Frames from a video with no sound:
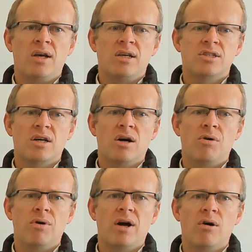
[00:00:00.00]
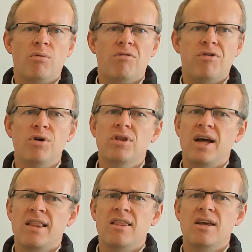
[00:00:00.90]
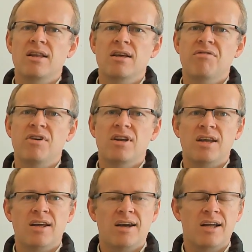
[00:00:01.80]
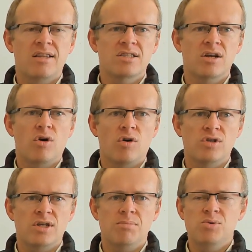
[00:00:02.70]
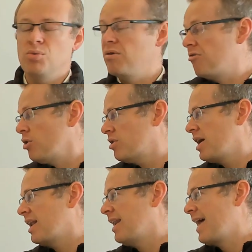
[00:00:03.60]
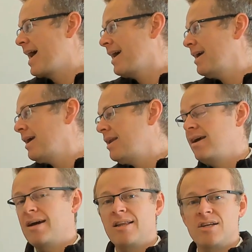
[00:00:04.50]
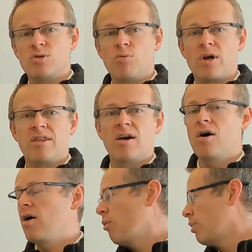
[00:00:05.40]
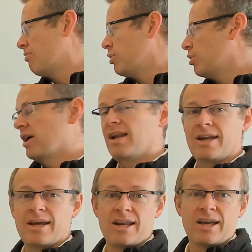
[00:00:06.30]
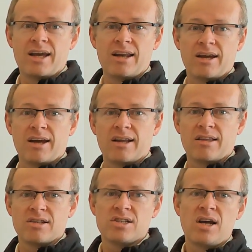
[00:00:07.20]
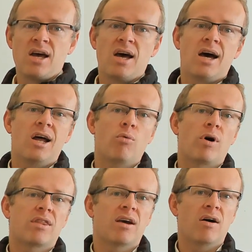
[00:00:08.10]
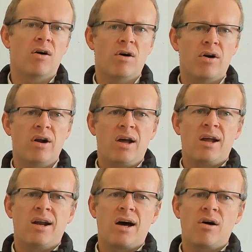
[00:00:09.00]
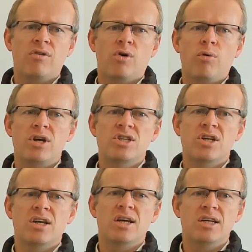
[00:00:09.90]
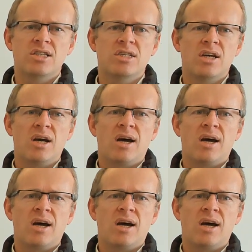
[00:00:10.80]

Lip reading: So we've looked at the different indicators and concepts. We've looked at lagging indicators and what they are. We've looked at leading indicators and what they are. Now the question is,